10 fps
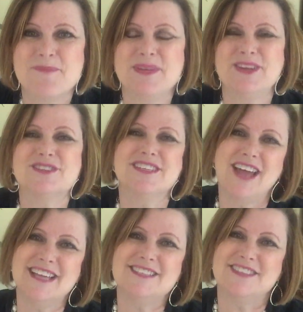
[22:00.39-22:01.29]
But there's
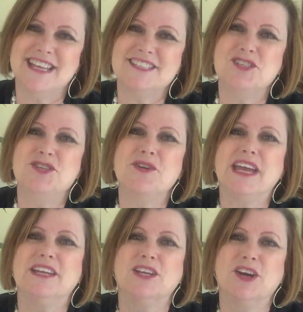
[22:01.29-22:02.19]
lots of things that you
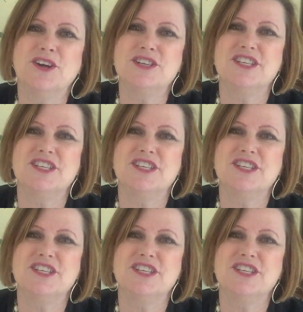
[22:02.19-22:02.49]
can learn